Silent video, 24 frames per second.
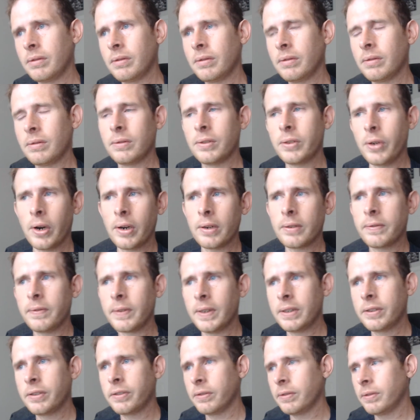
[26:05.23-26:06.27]
Dark
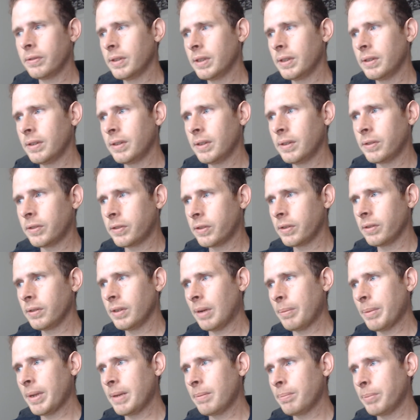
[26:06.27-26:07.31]
is is I
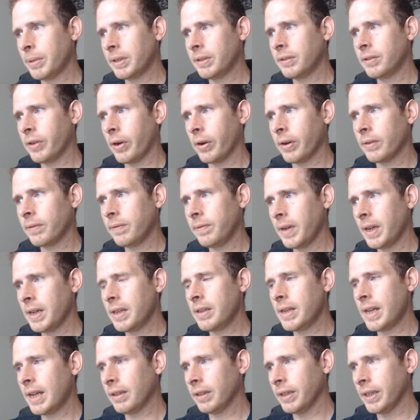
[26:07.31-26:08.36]
mean, but Dark Fate
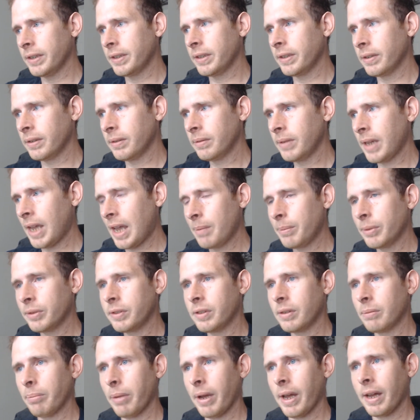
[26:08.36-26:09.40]
you had Linda
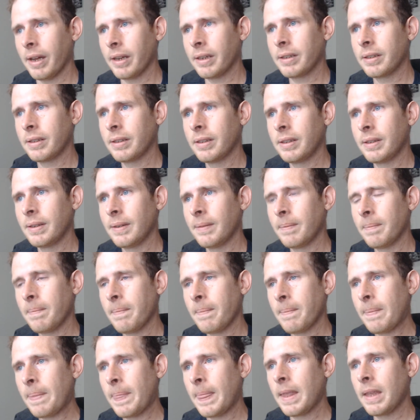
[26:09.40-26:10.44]
Hamilton back,
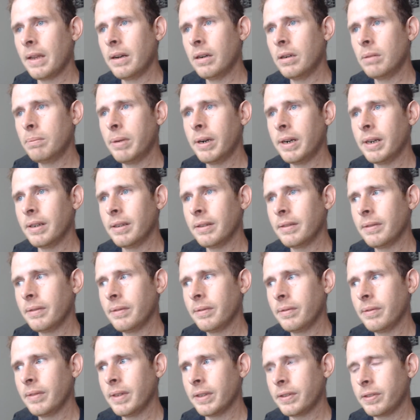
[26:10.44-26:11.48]
you know, but
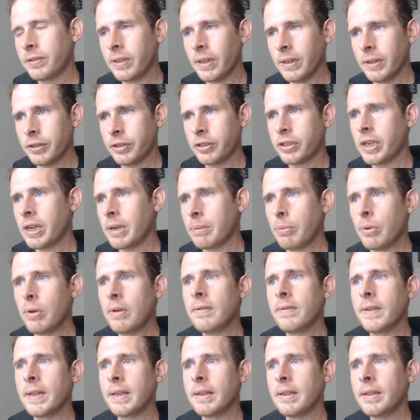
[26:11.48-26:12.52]
it's still a shitty
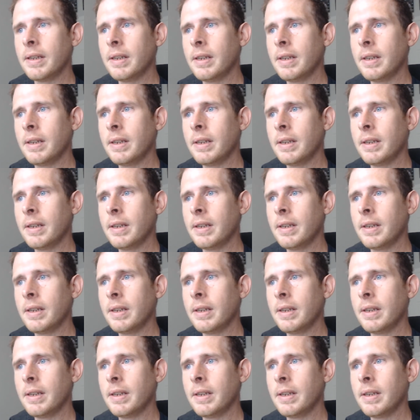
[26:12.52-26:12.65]
movie.